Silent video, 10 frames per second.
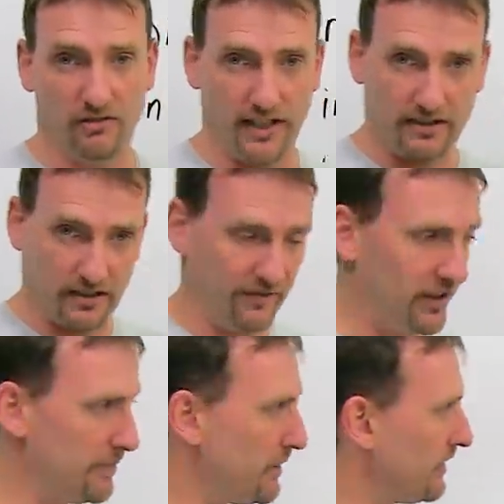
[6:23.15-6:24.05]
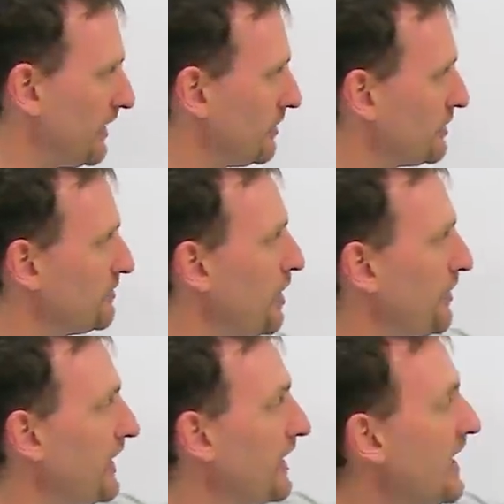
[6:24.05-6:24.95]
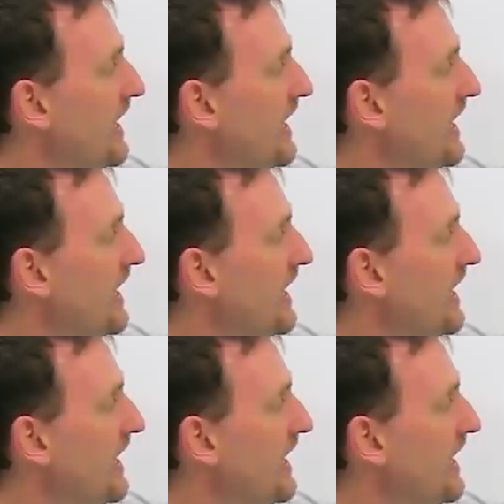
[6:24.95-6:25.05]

Okay, it's like a very particular small thing.